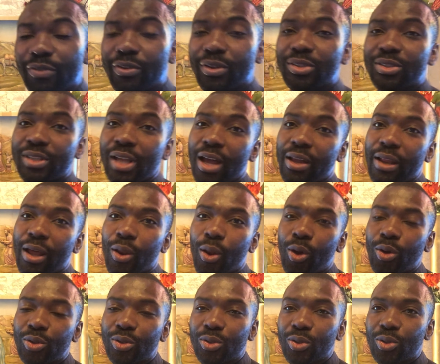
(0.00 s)
a shout out
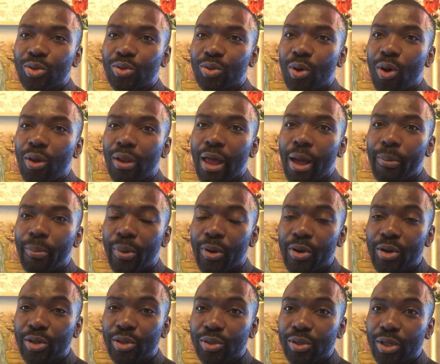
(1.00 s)
also to all our
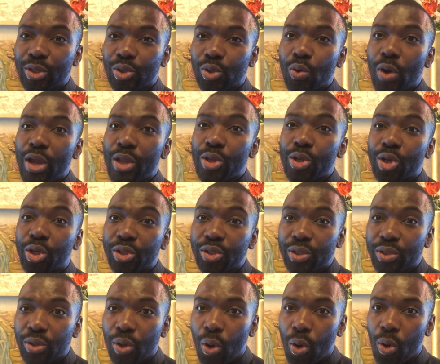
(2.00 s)
parishioners who are in nursing
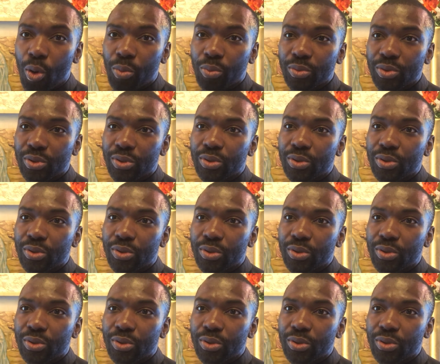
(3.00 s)
homes,